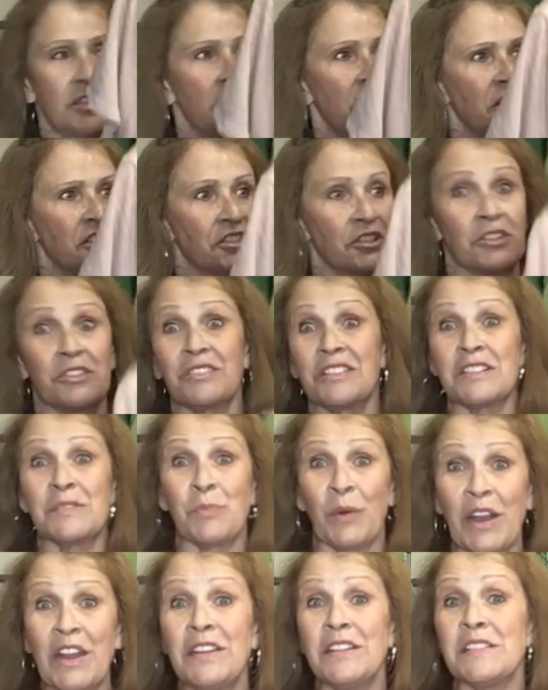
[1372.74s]
t-shirt. This
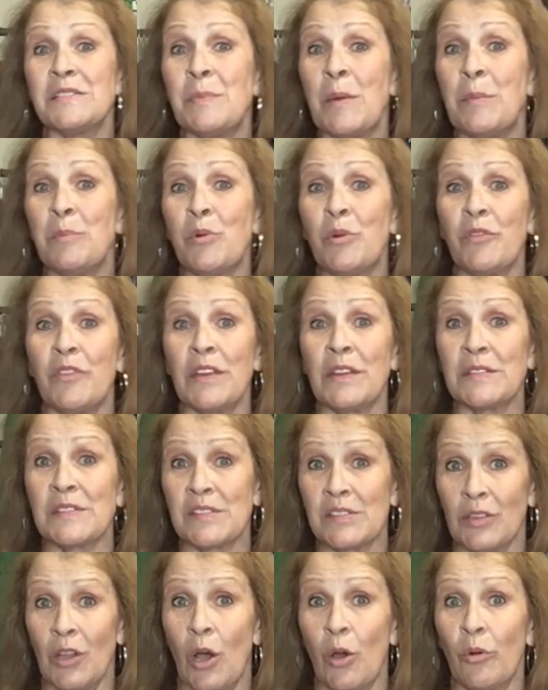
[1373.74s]
brand has been moving
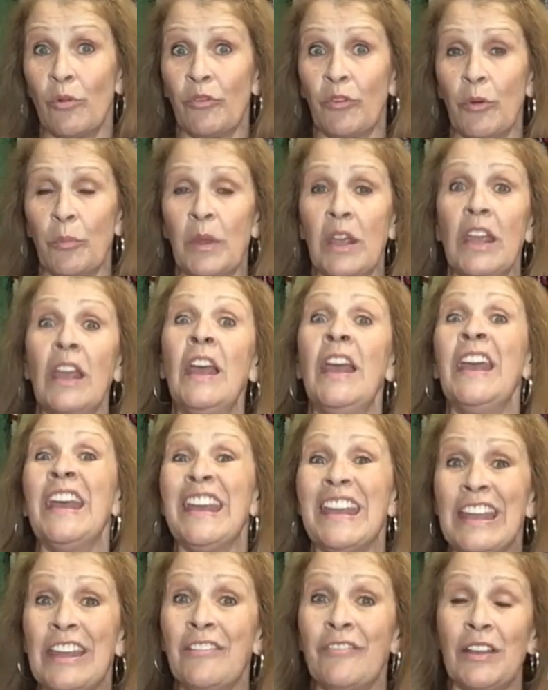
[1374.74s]
slow for me,
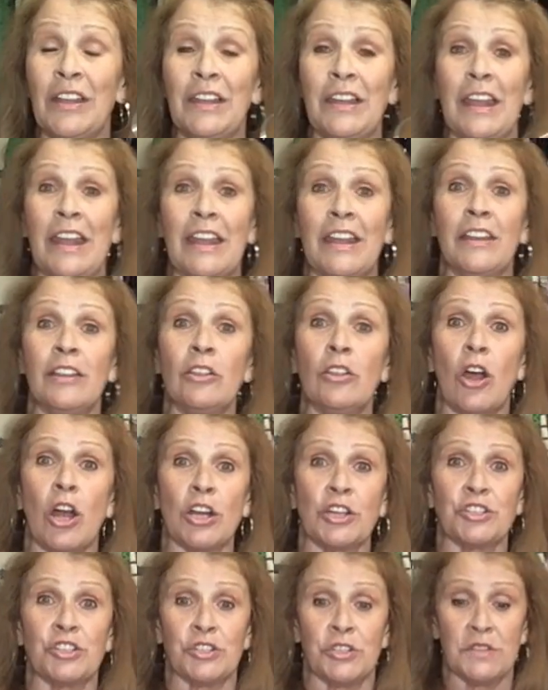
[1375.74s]
even in
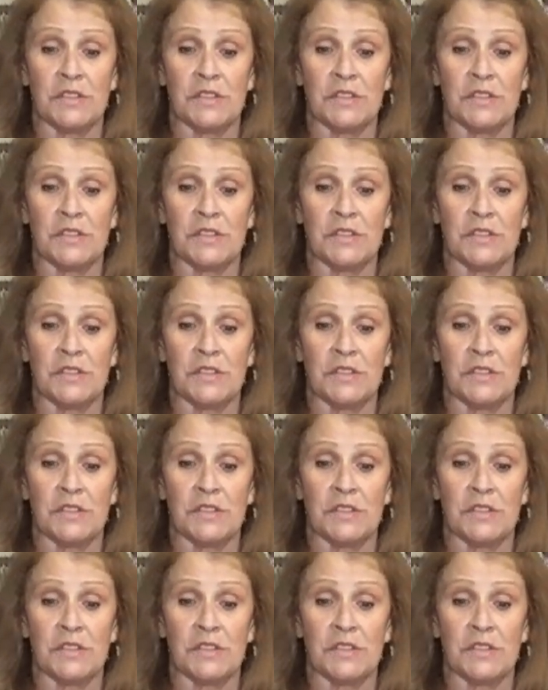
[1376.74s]
larger